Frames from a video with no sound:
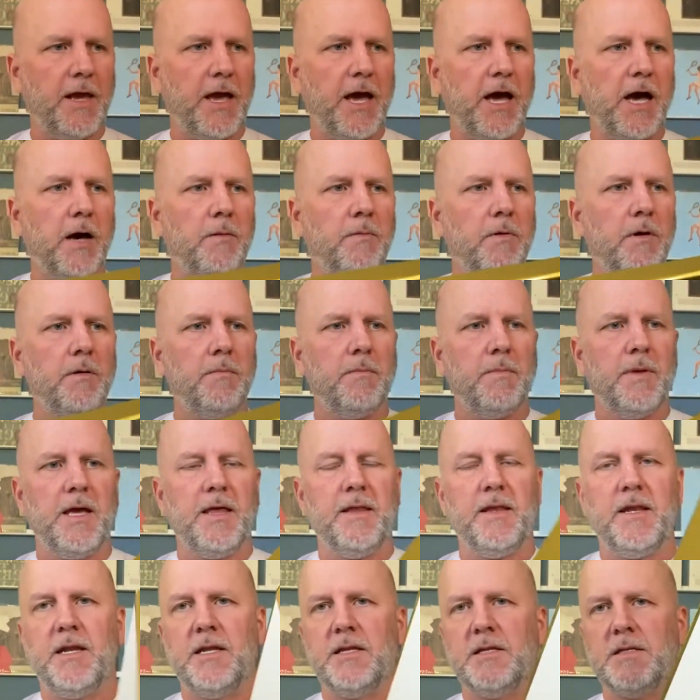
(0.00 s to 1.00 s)
album,
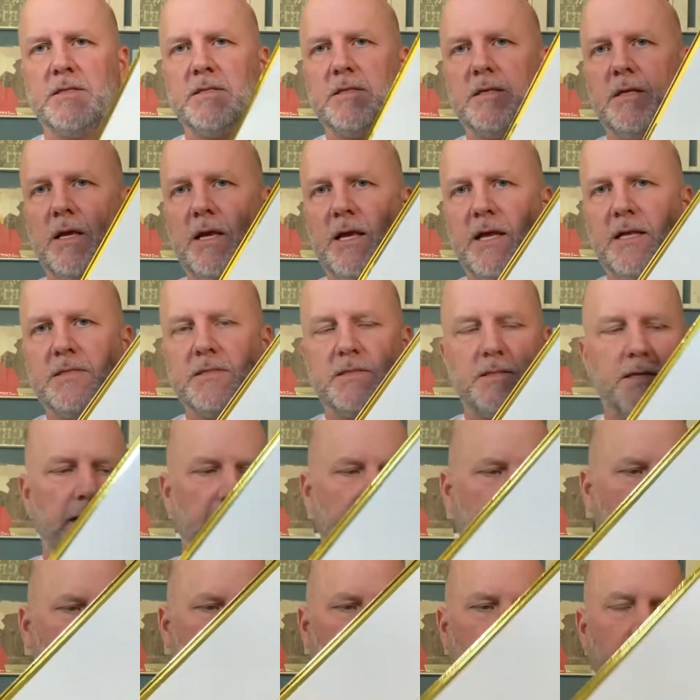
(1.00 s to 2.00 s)
and it's
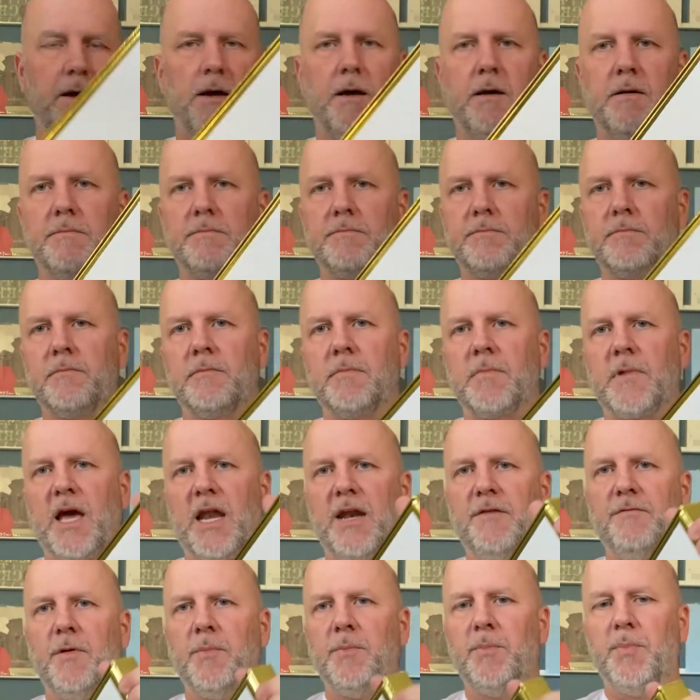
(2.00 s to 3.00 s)
a kind
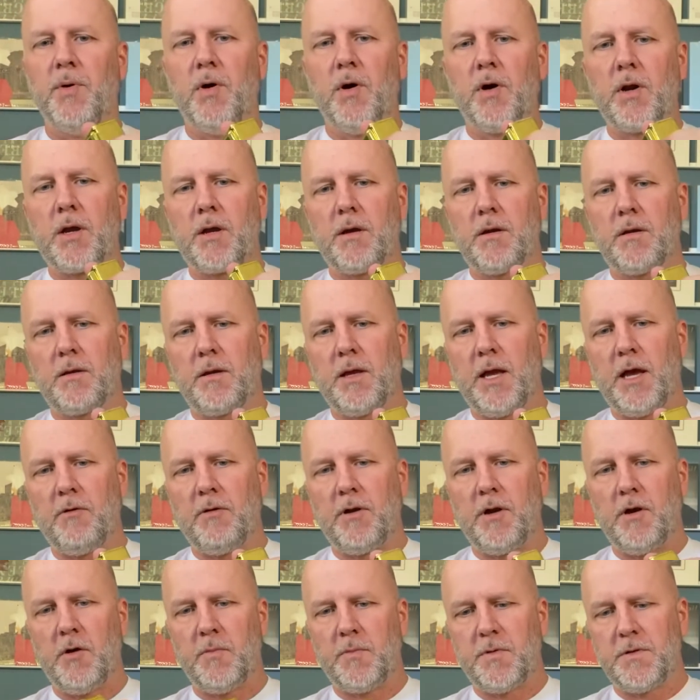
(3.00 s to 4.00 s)
of a book how
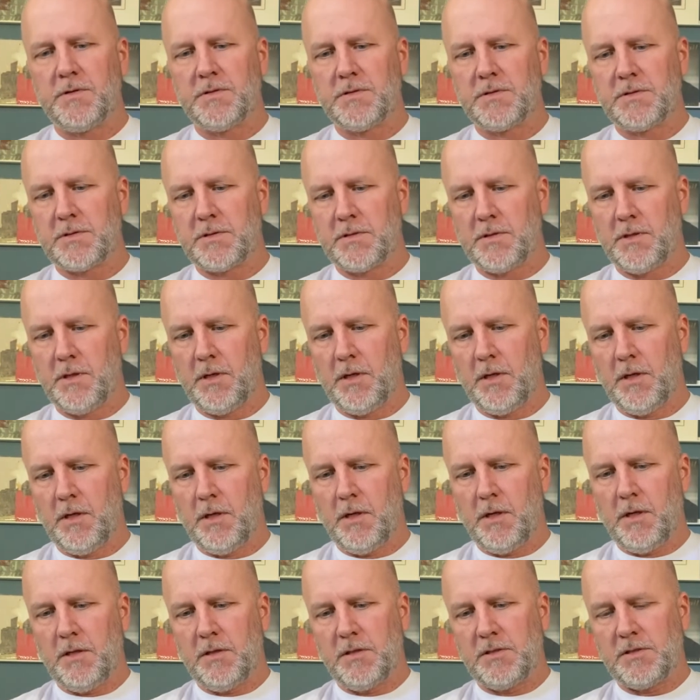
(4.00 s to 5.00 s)
it opens.
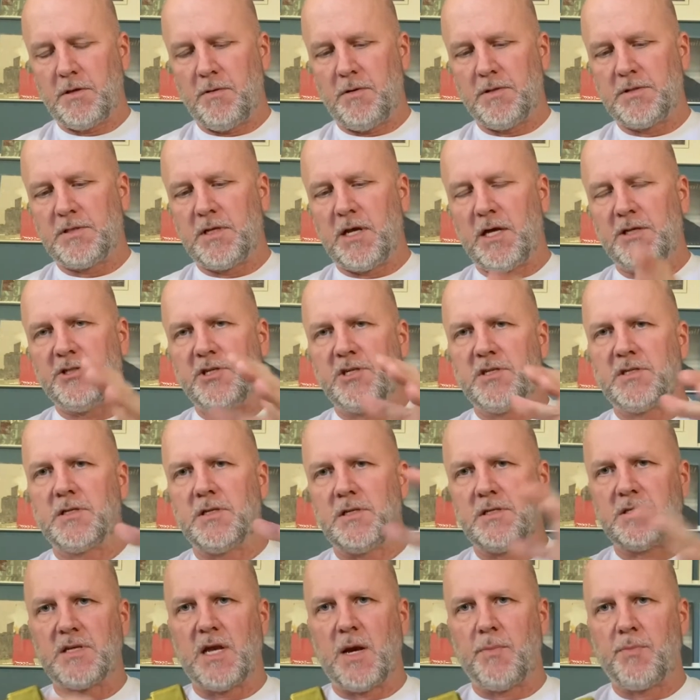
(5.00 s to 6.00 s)
So it's not just a
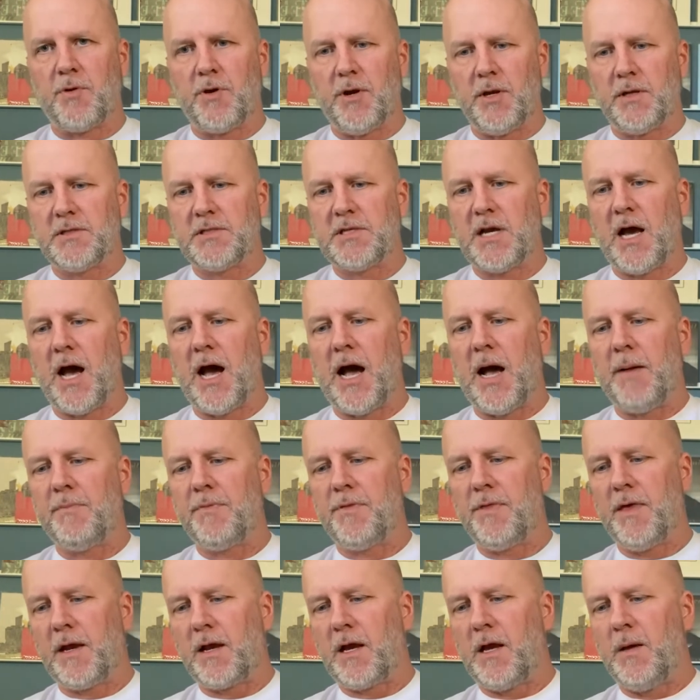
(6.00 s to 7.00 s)
separate top
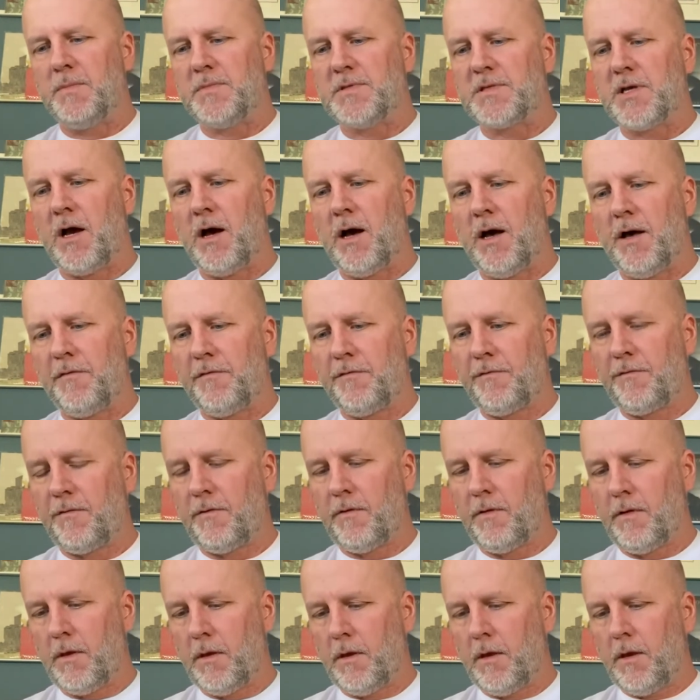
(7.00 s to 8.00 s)
that comes off.
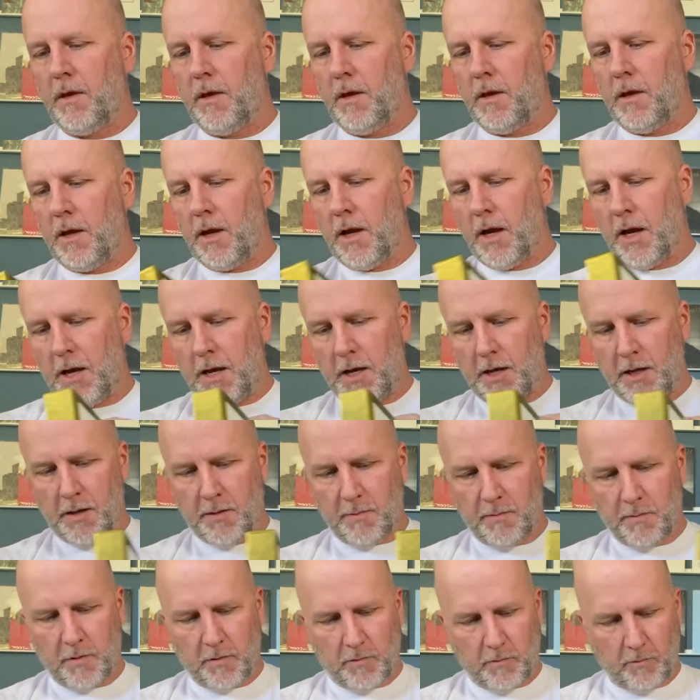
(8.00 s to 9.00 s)

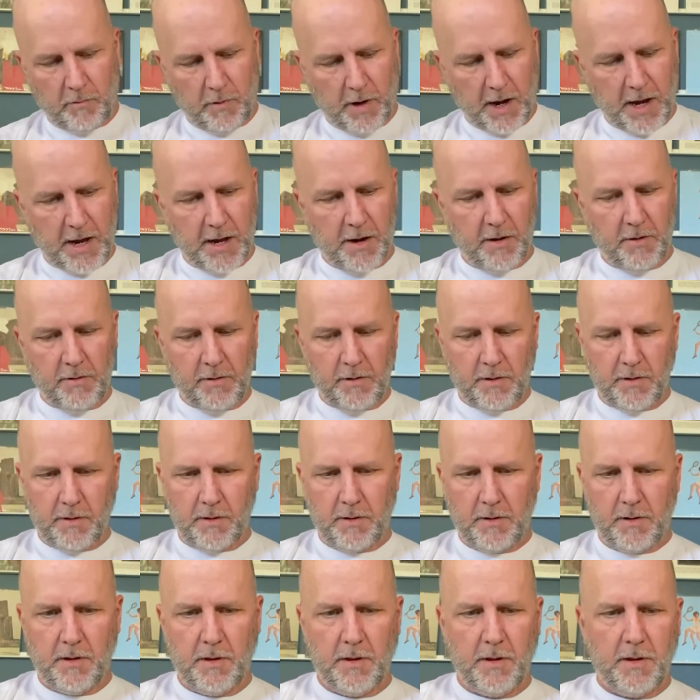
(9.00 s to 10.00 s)
Wow.
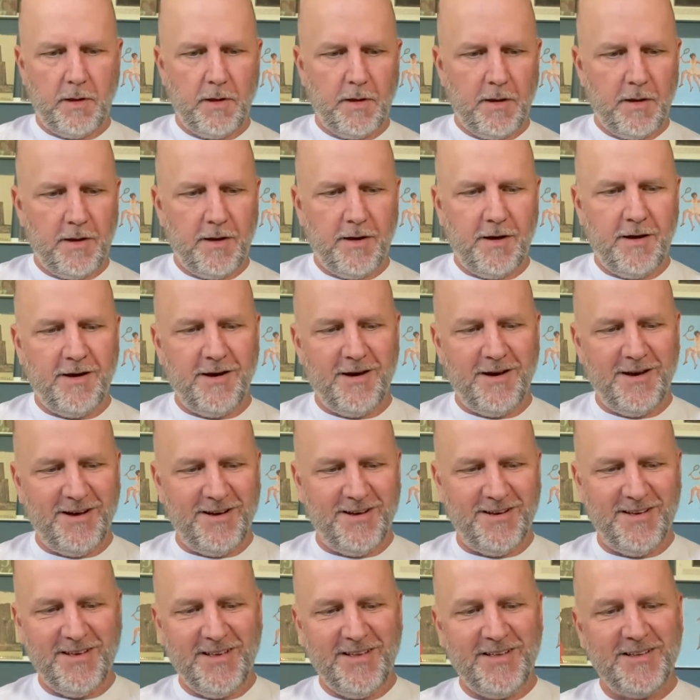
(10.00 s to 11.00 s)

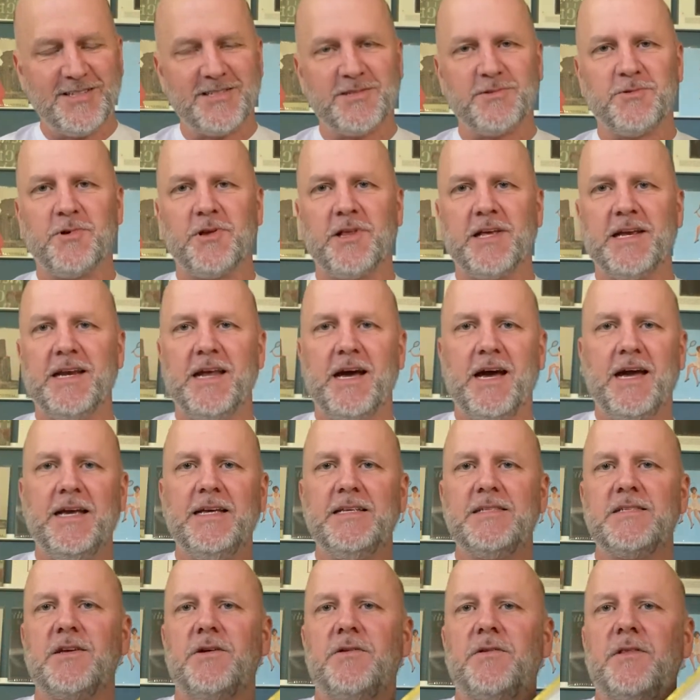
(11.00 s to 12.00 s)
This is really nice.
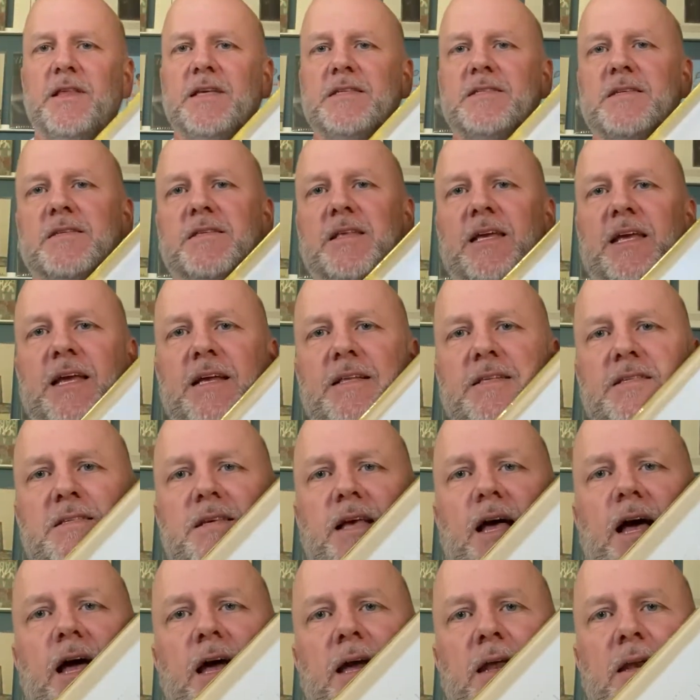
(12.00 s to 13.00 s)
So this is the
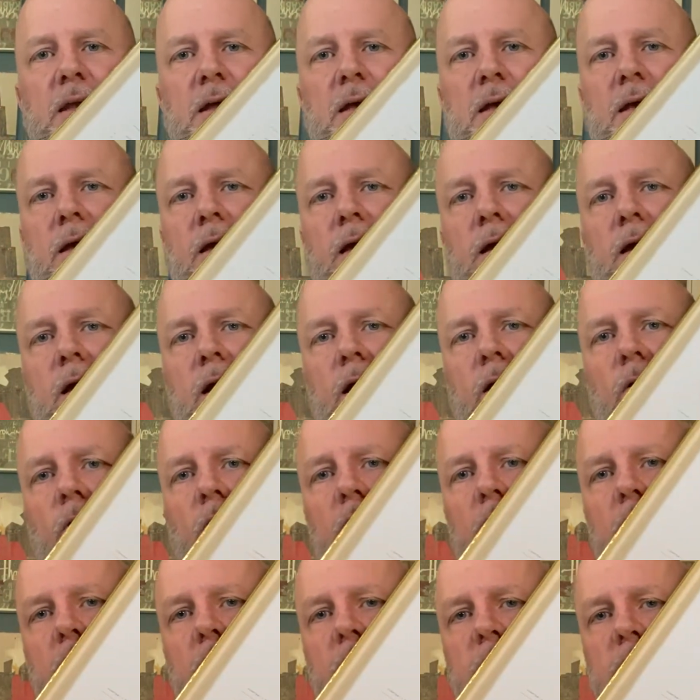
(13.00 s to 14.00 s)
inside, what
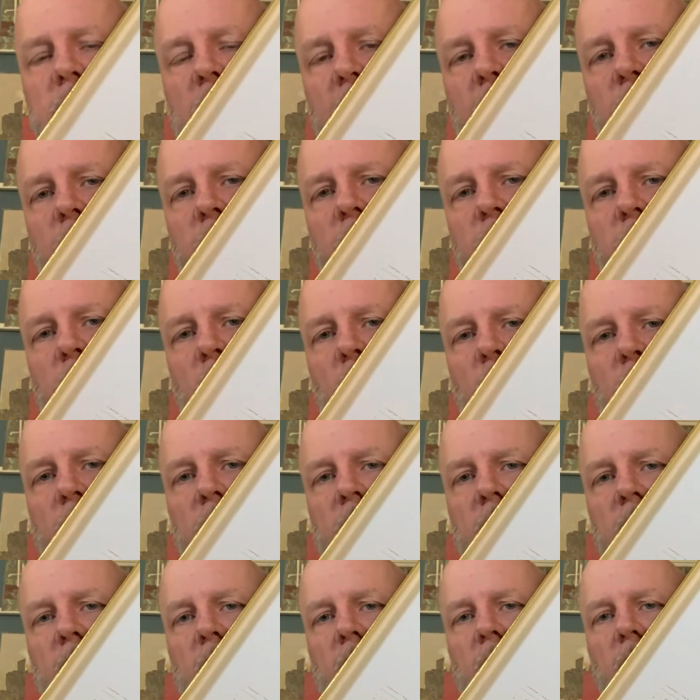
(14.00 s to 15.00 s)
it looks like when you open
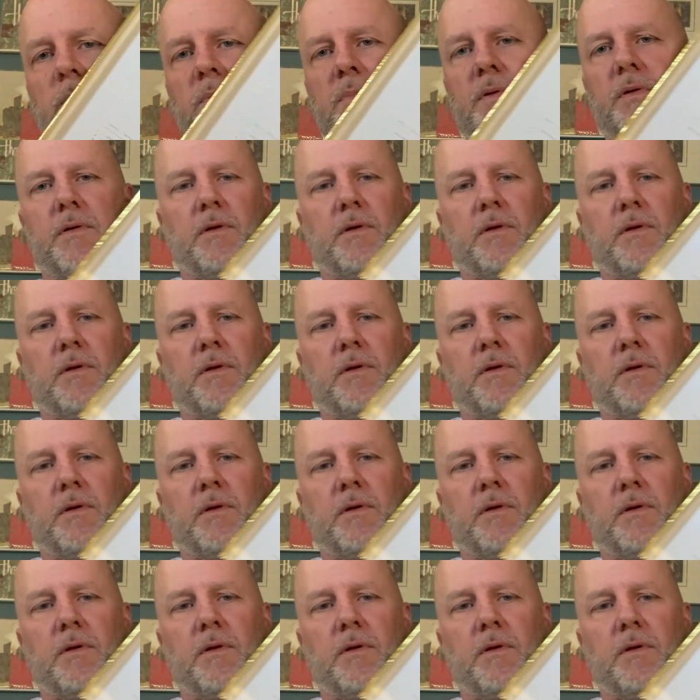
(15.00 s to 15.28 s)
it up.